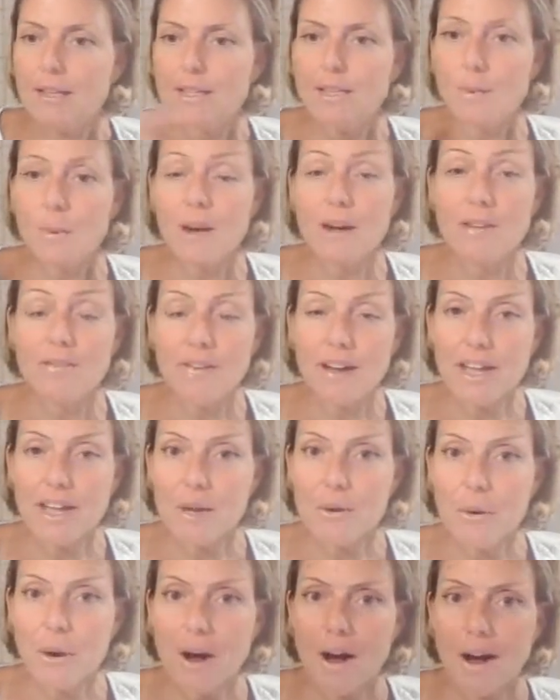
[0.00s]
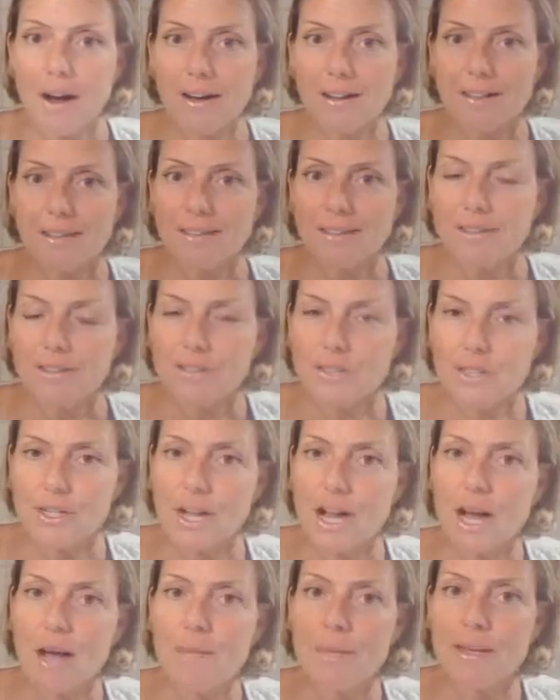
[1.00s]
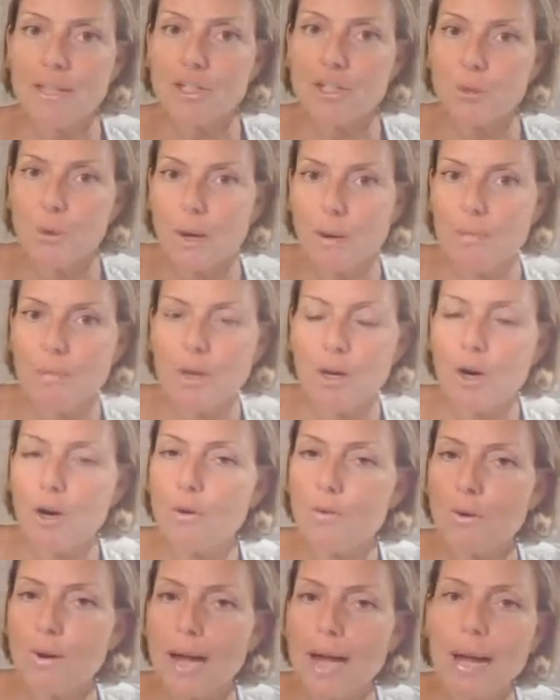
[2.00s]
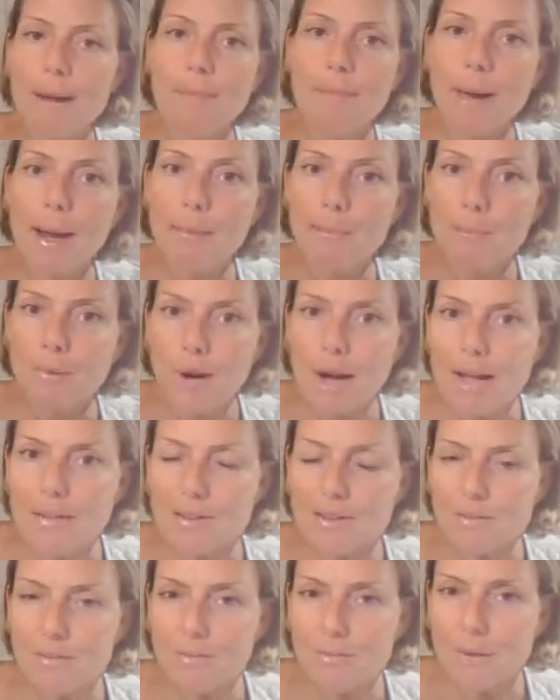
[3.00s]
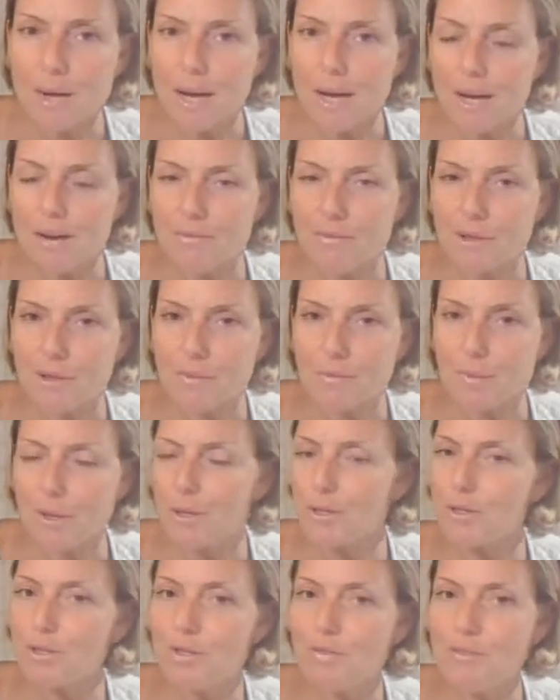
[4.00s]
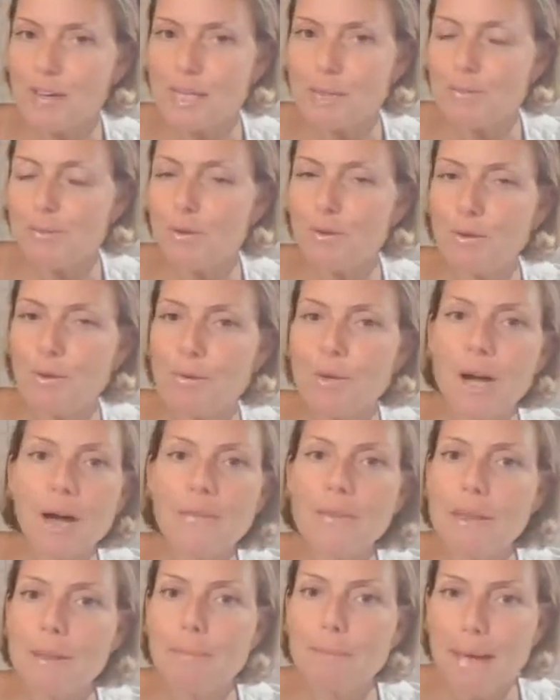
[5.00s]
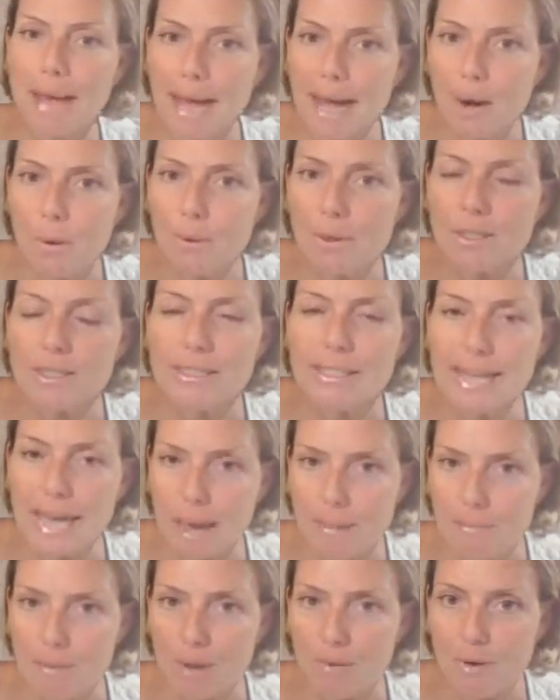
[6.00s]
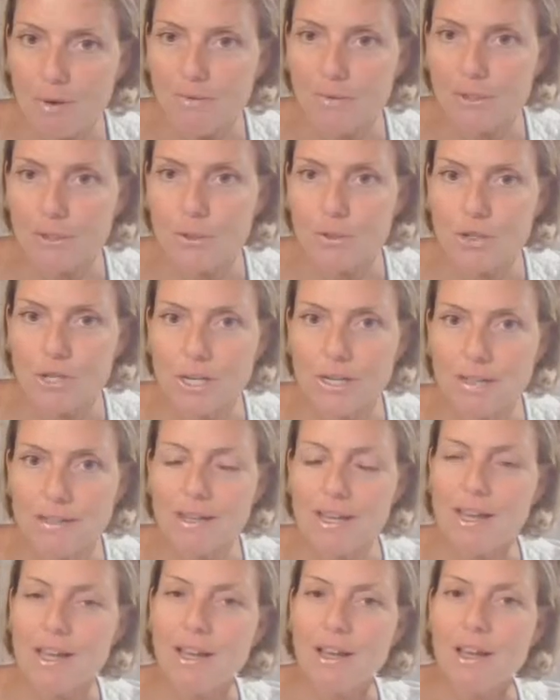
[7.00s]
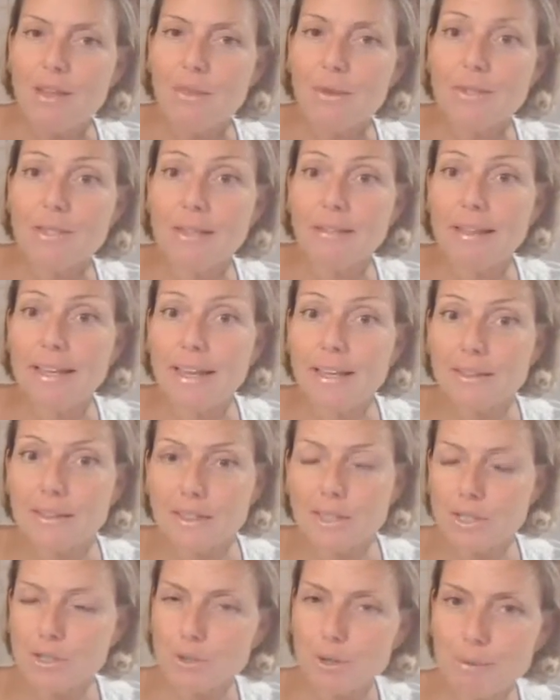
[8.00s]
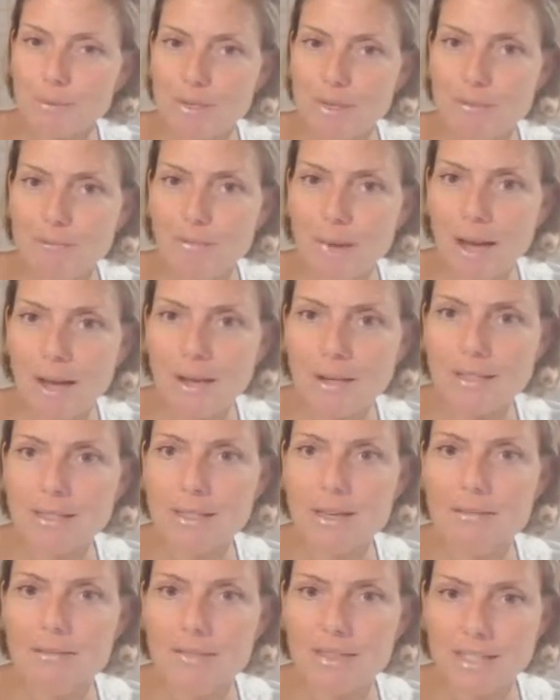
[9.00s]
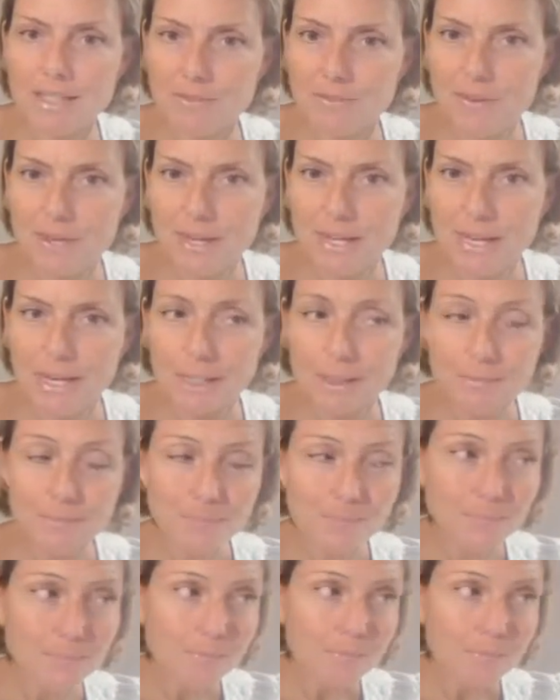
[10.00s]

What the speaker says: So I invite you all to come and join me over at my private personal Facebook group called the Empowered Tapping Revolution. There's a link in the description box of this video.